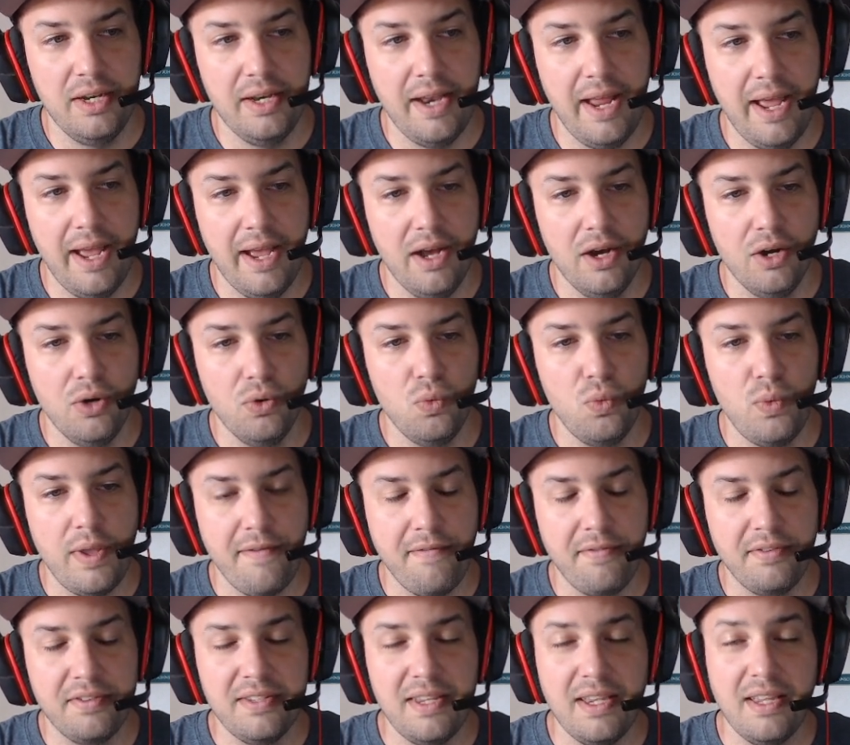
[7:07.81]
Now,
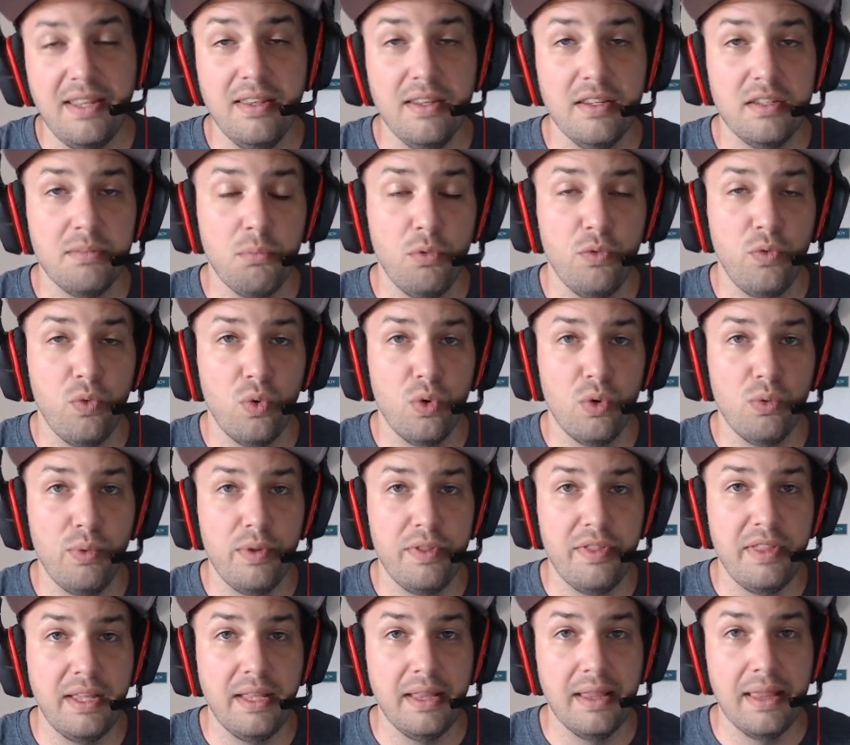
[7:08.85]
we've seen this before
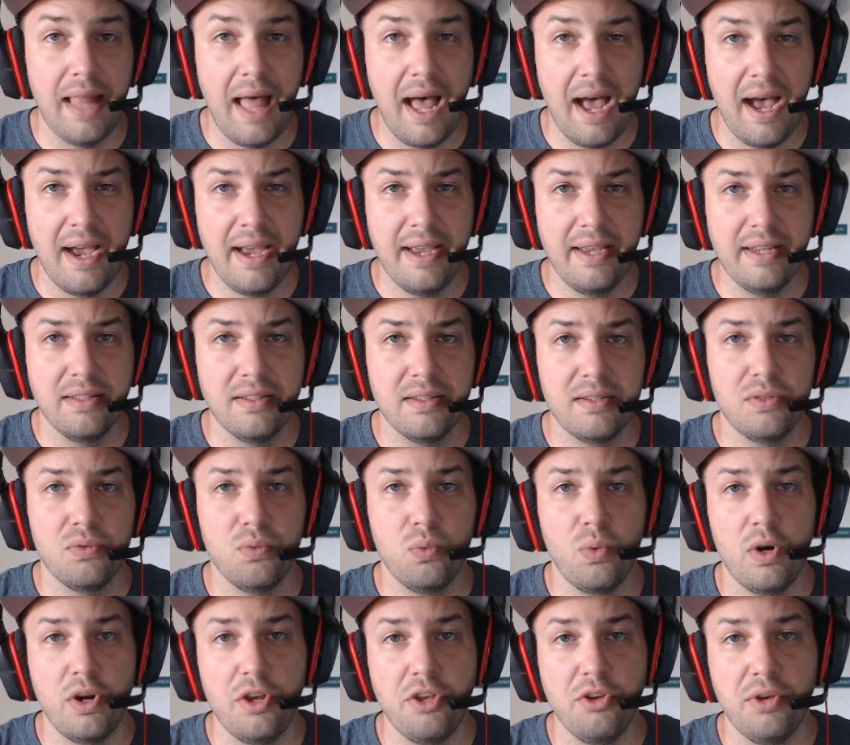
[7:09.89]
with the lines,
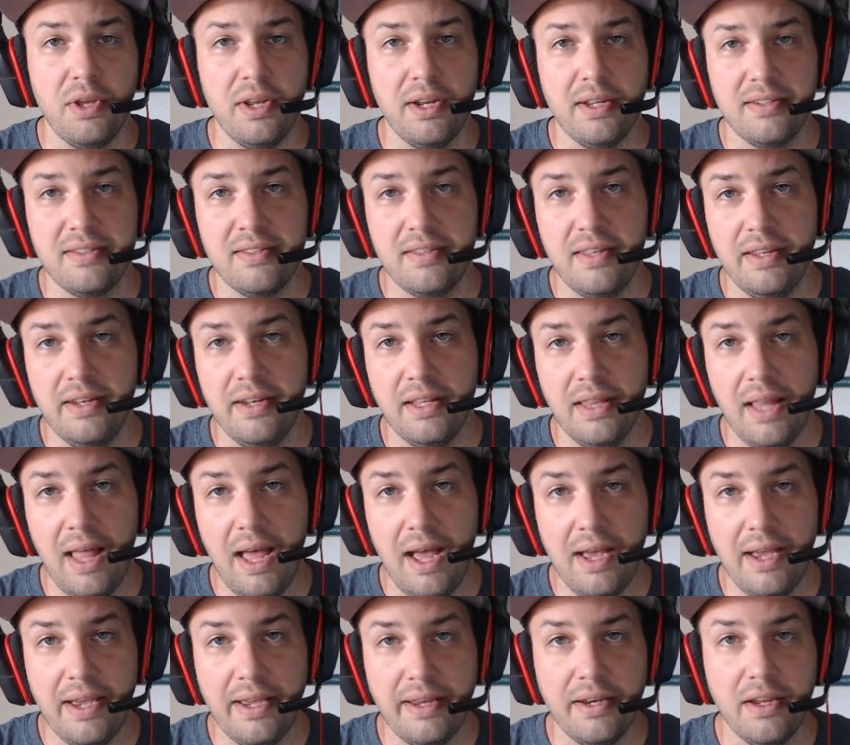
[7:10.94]
where you can extend a
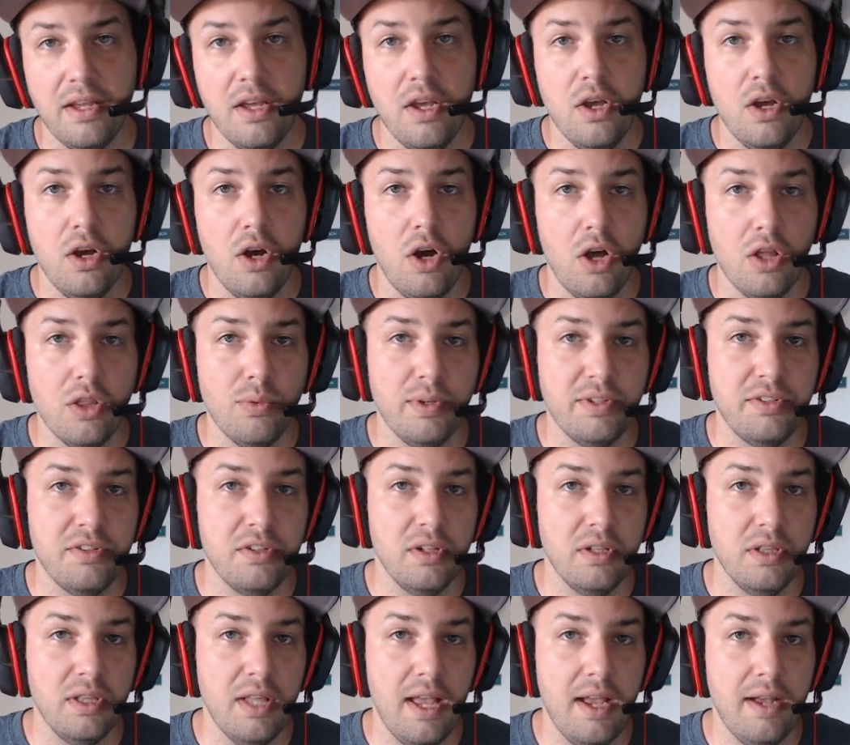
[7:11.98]
line all the way to
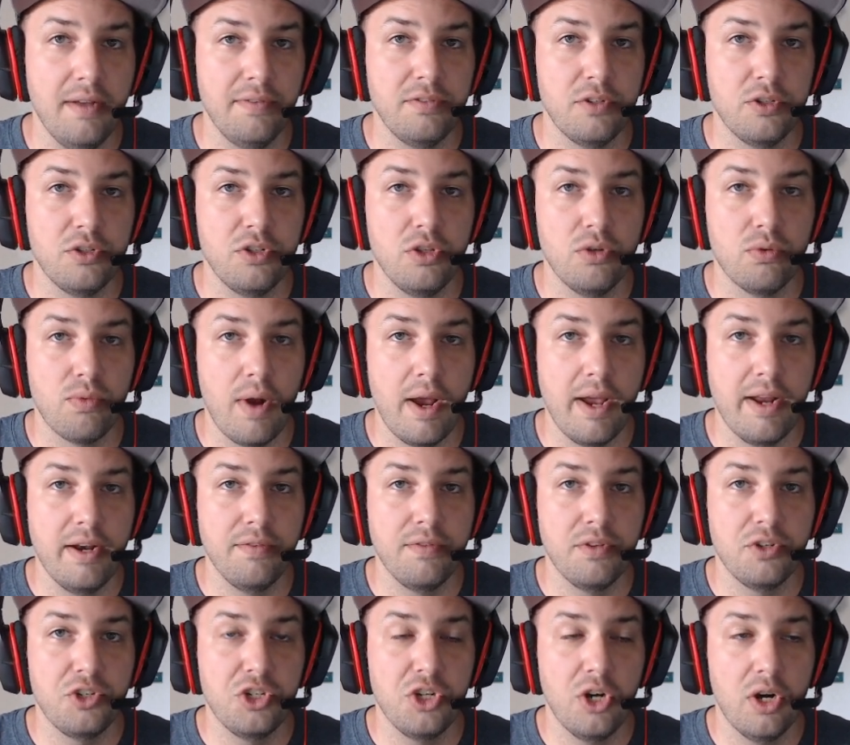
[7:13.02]
the left or to the right
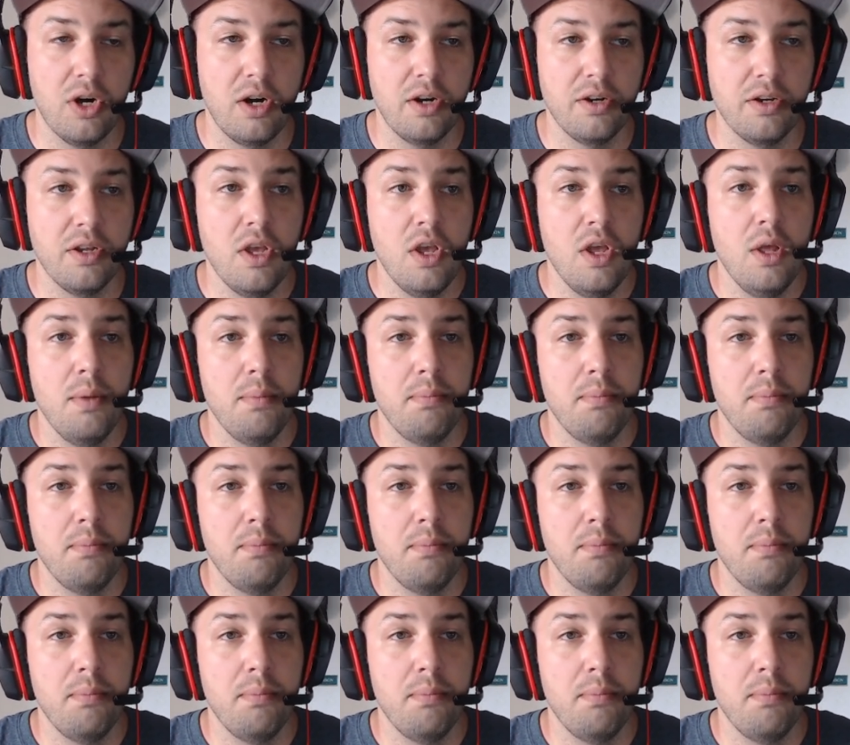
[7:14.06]
of the chart,